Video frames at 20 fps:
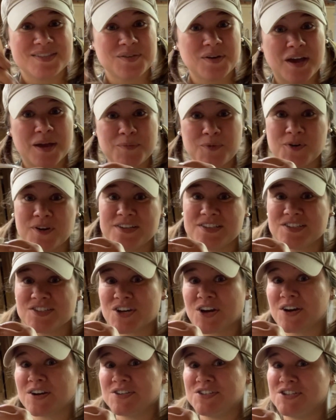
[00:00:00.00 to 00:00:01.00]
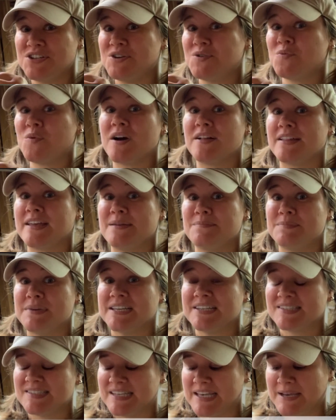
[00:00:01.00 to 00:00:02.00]
so I'm going to talk to you while I'm
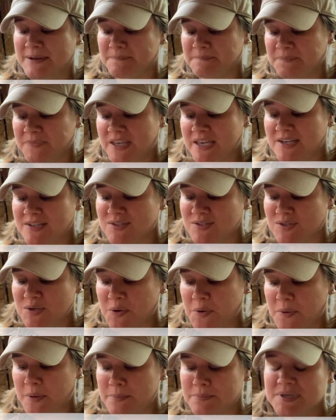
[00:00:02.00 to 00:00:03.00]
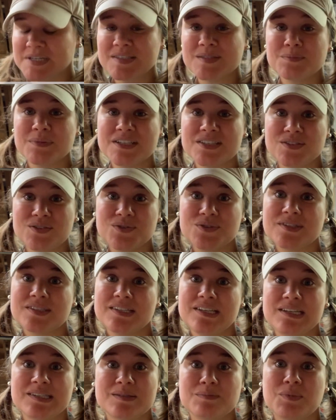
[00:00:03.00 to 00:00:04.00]
mixing. So Miss Mustard
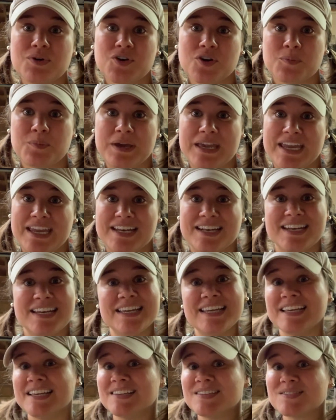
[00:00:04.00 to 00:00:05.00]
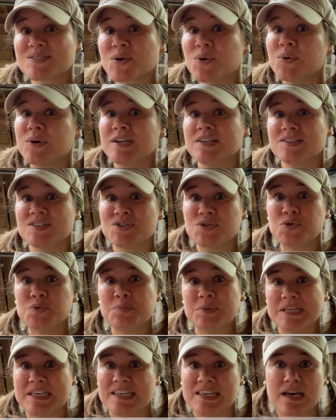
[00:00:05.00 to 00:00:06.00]
Seeds milk paint is going to
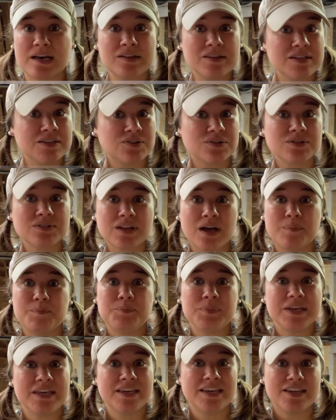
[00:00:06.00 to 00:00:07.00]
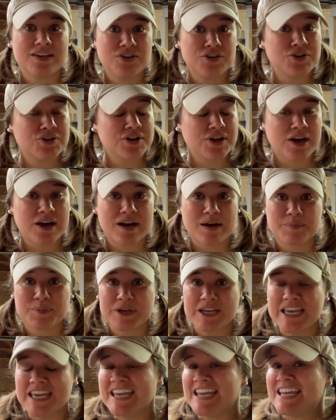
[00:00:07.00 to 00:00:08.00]
be a little lumpy in your cup.
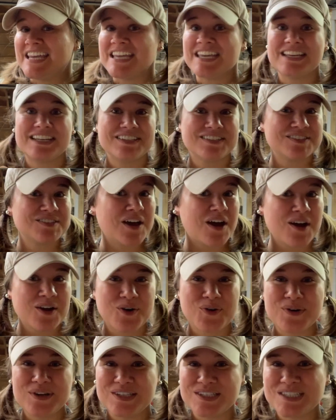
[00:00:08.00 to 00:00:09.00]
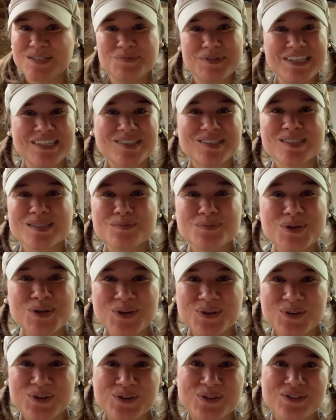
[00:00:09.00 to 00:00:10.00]
It is not going to be
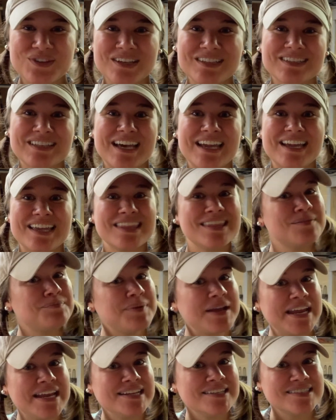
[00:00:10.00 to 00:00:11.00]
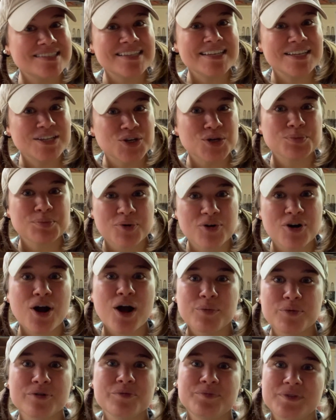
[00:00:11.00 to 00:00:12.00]
smooth like the paints that you're
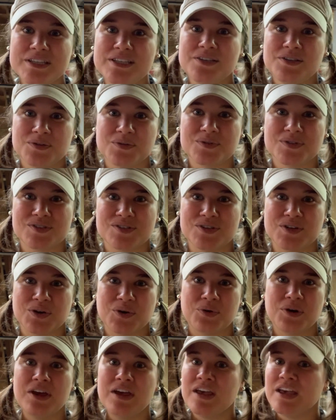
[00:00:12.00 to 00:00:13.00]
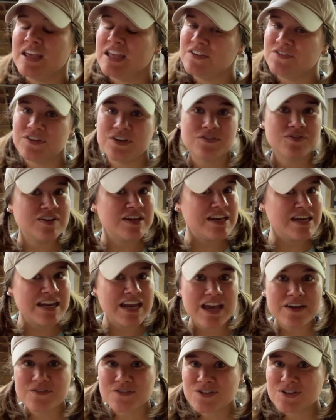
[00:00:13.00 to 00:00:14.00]
probably used to. If you've
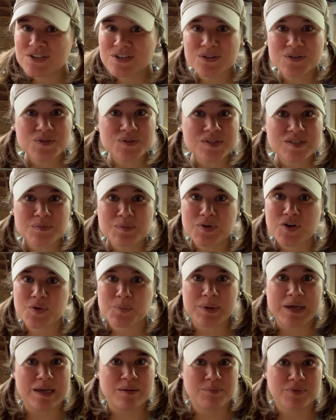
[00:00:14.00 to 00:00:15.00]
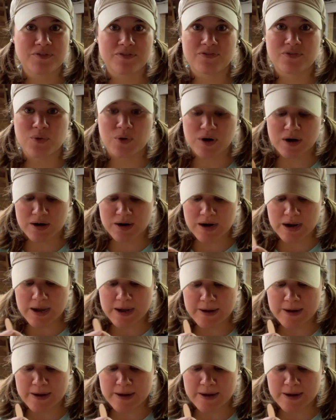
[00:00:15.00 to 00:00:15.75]
never used milk paint before,